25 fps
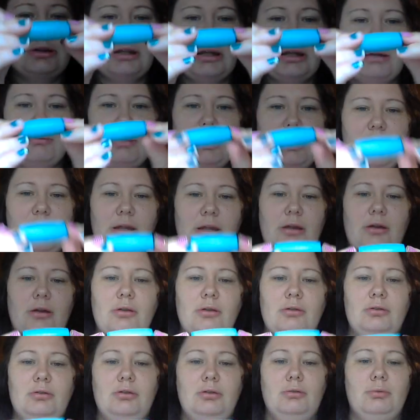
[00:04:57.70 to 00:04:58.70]
thing right
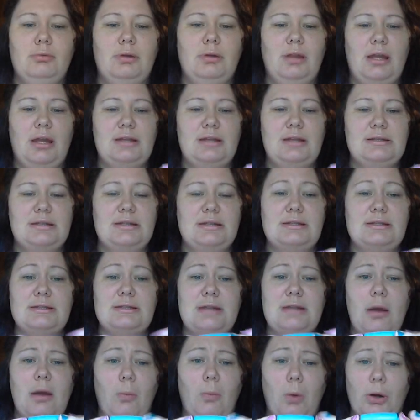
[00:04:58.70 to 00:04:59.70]
here, you realize that it's
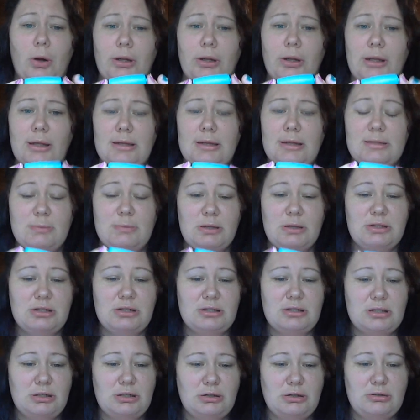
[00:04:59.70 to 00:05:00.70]
not working as much
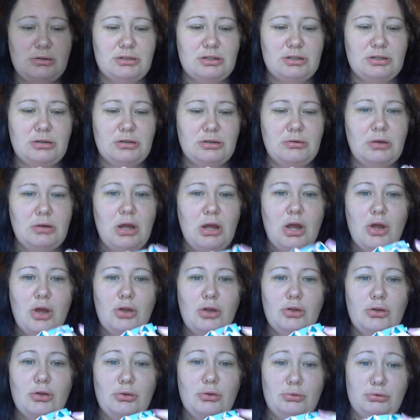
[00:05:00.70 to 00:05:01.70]
as it used to,
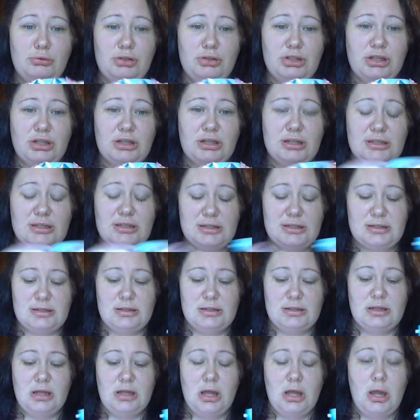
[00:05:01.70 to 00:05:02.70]
you
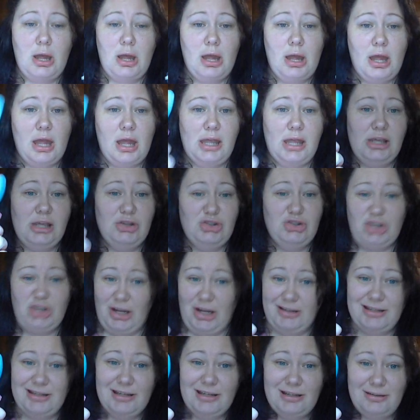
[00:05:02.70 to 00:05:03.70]
just
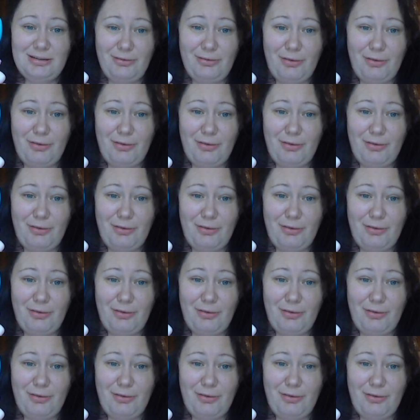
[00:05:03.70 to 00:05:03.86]
eject it